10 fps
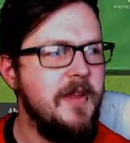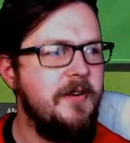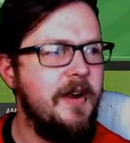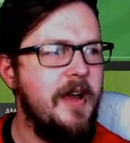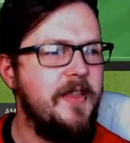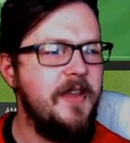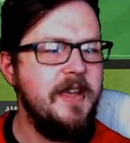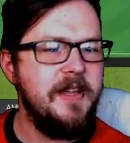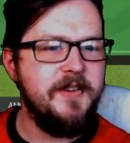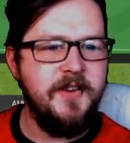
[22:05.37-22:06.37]
Right, I think
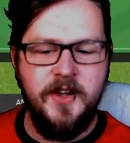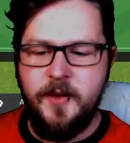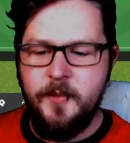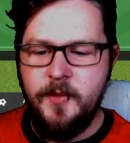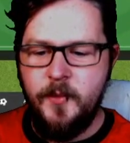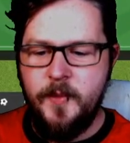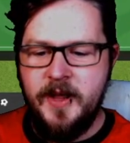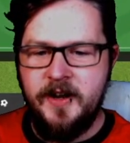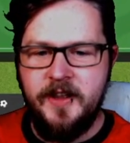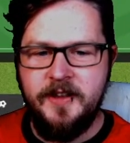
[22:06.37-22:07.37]
it's time we made